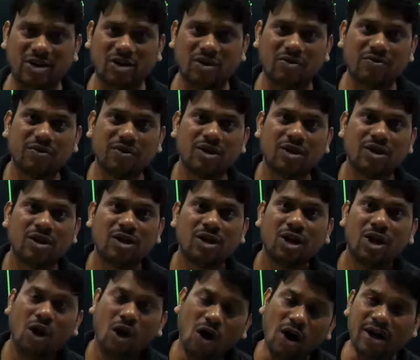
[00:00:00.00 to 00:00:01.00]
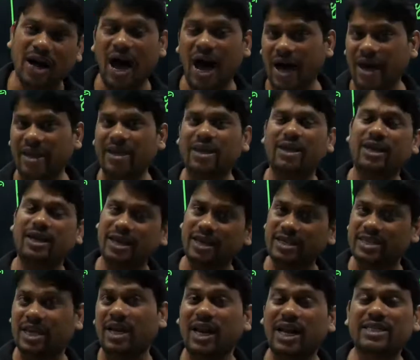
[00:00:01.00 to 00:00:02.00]
of, or IA
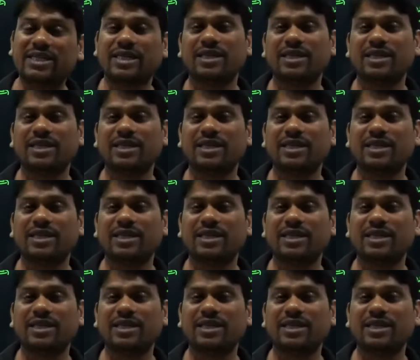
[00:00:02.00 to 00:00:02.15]
is less